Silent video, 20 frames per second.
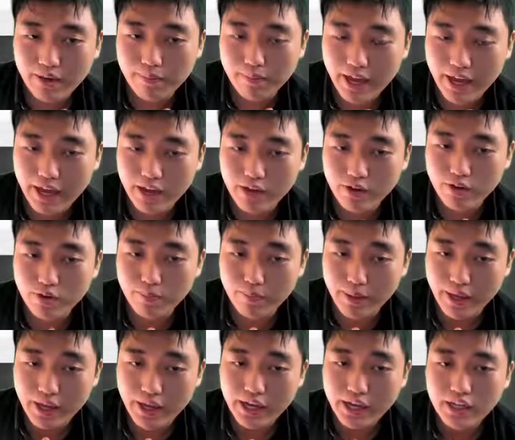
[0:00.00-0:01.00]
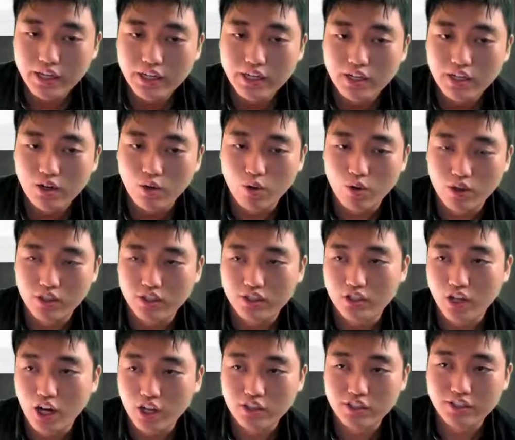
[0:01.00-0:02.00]
pay or pick, or the
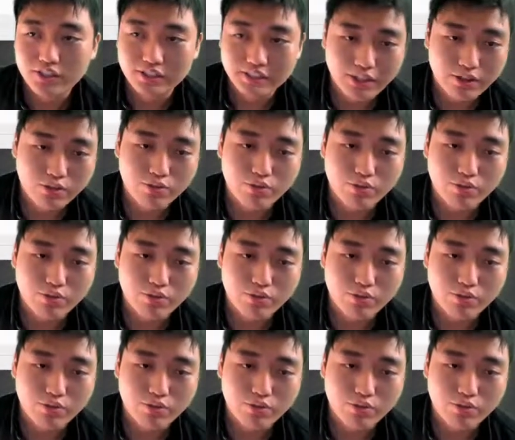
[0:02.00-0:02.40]
doctor decides